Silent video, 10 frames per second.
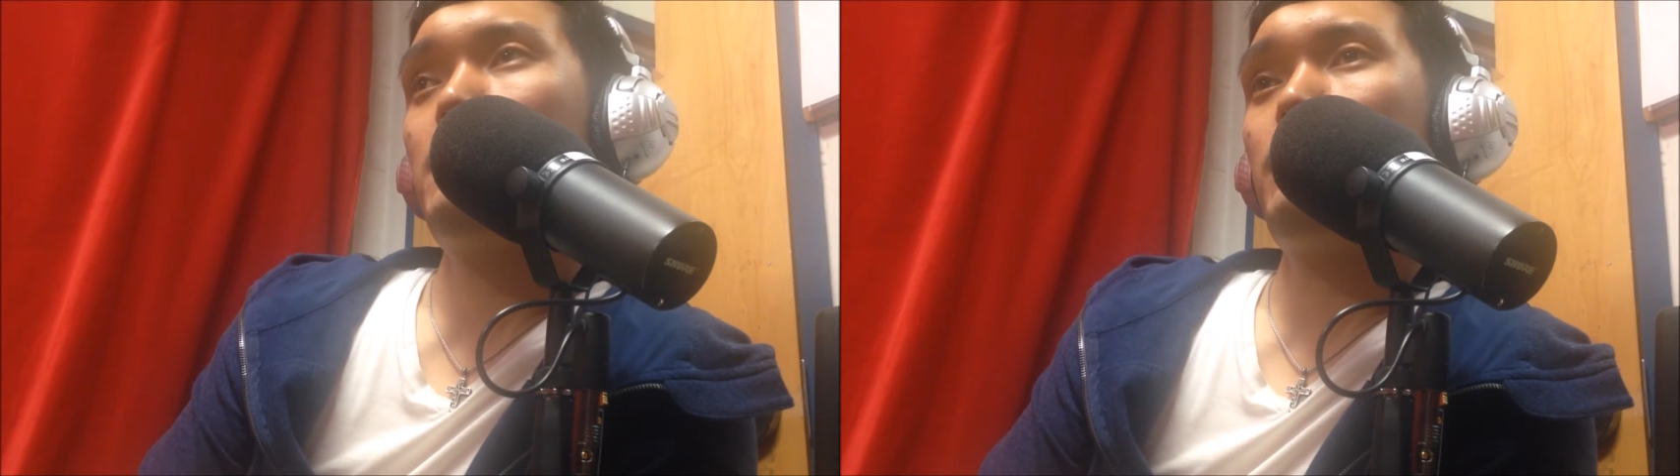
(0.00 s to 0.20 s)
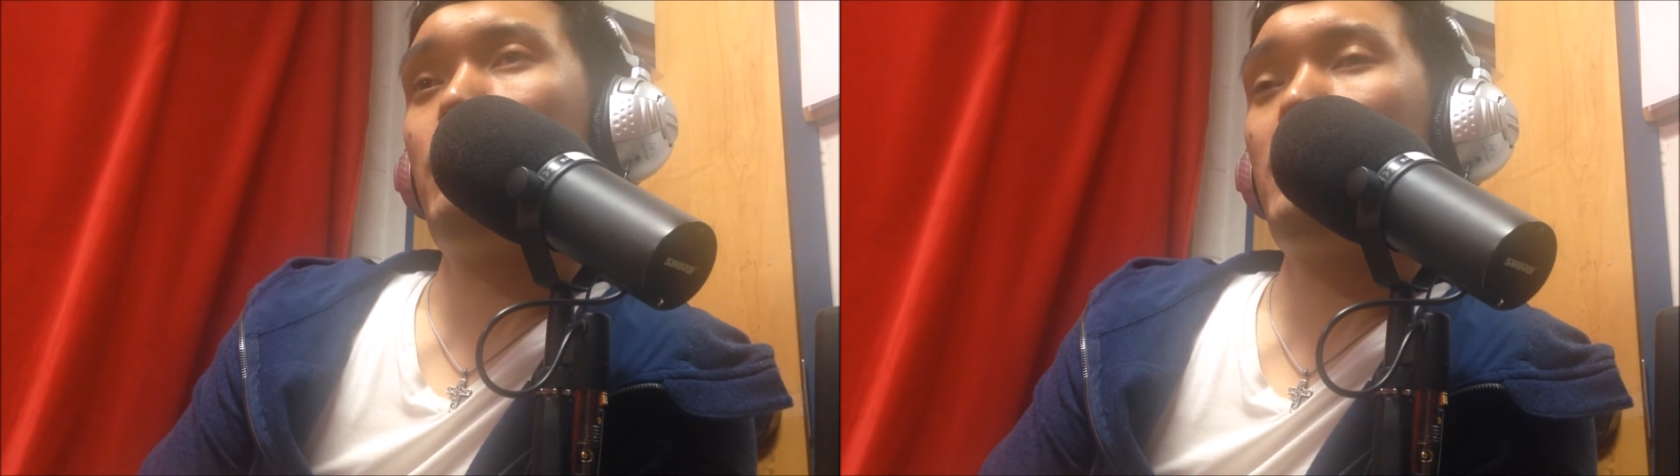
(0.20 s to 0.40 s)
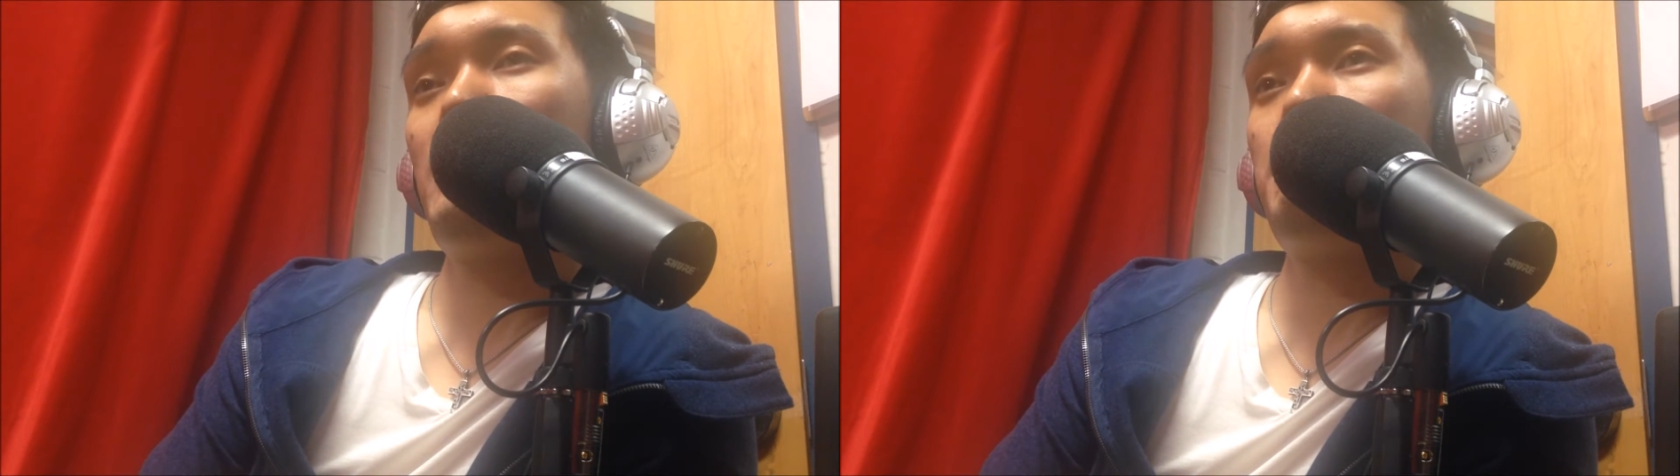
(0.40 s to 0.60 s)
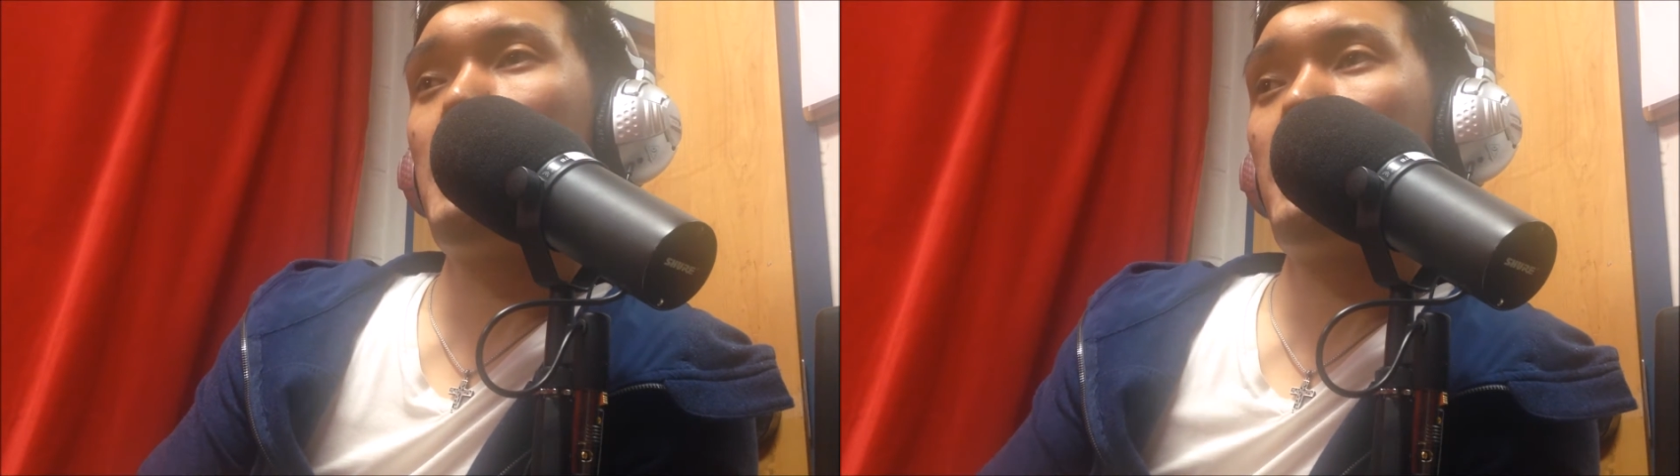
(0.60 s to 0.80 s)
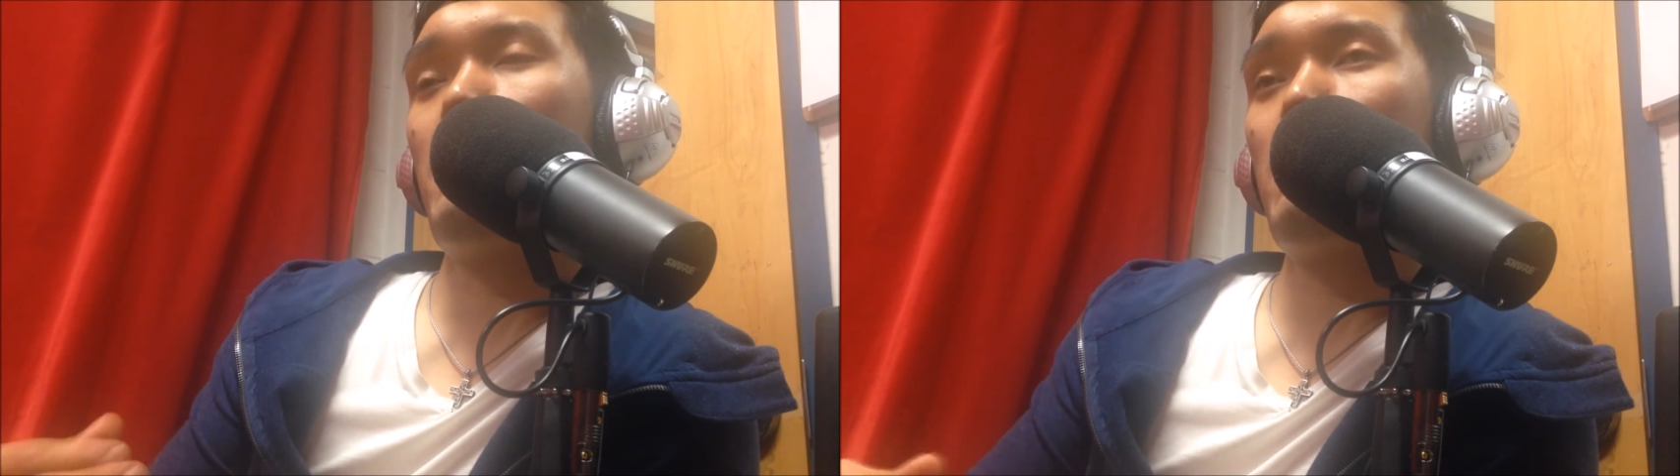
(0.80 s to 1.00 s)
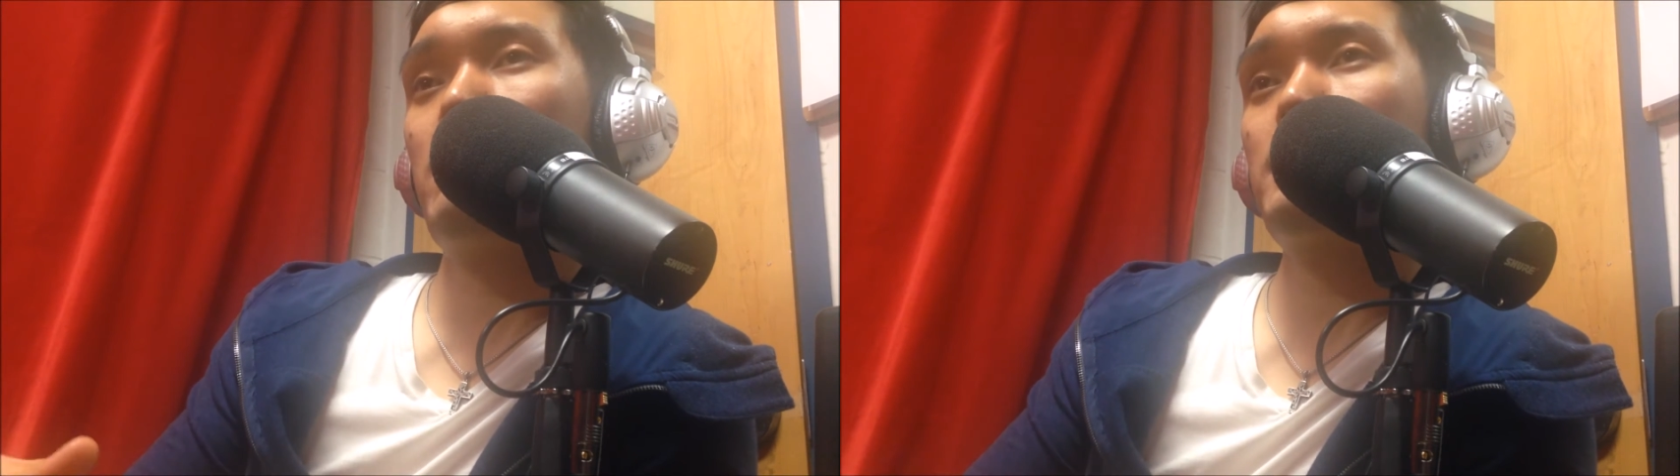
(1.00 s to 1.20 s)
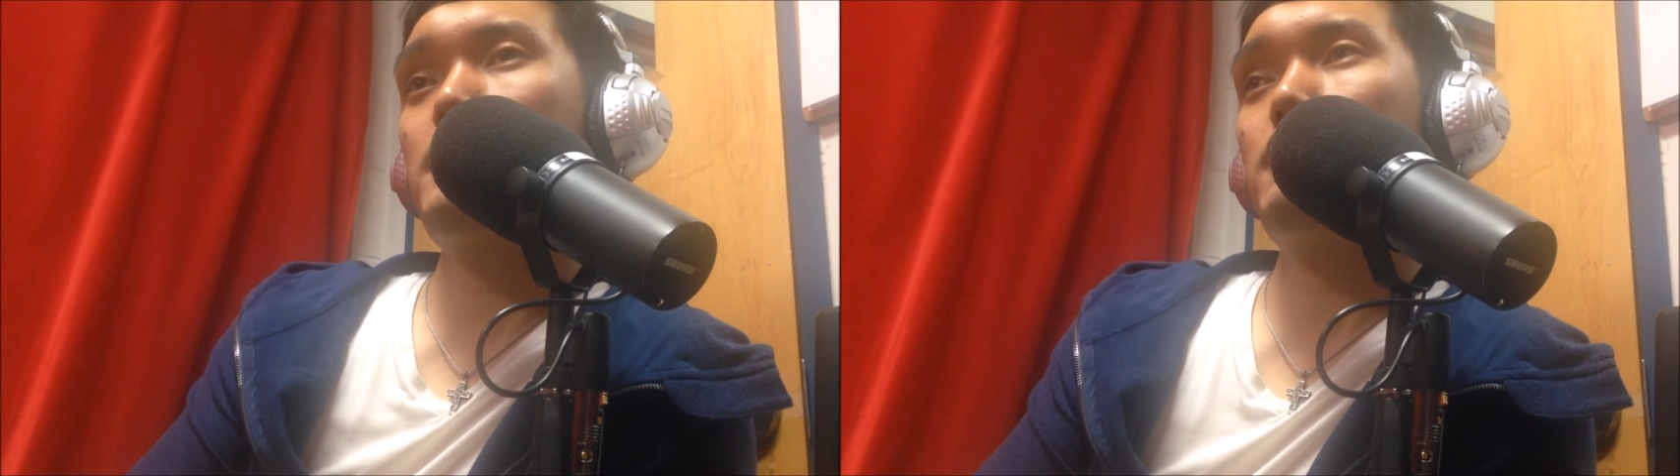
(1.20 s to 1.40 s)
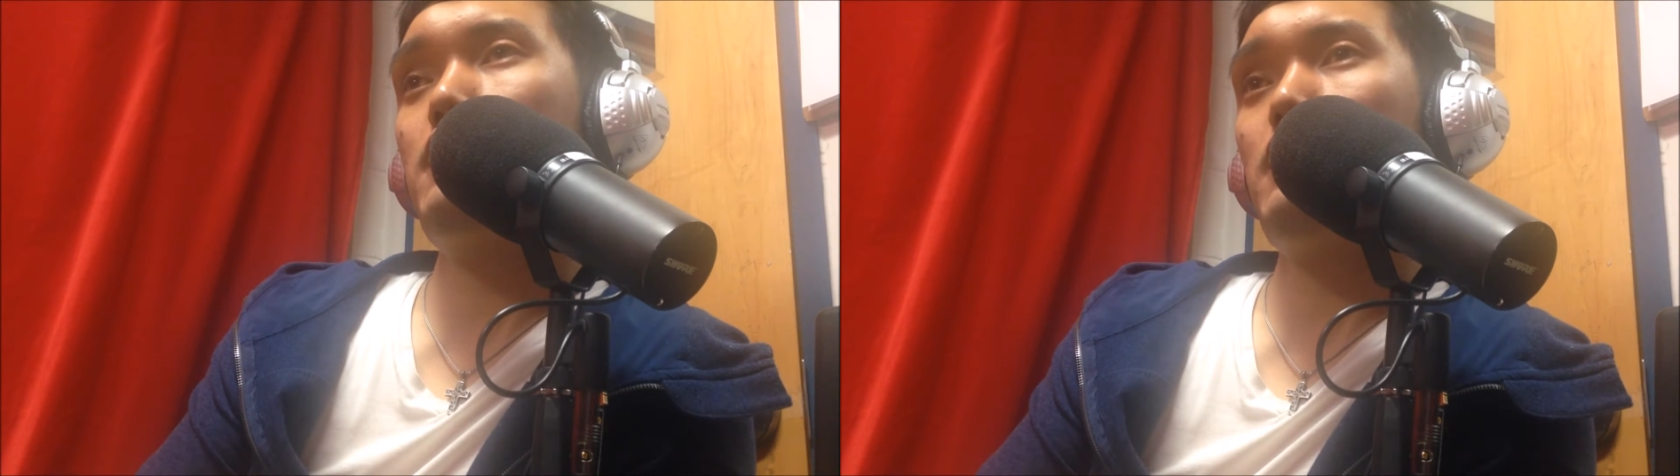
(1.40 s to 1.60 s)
in my heart,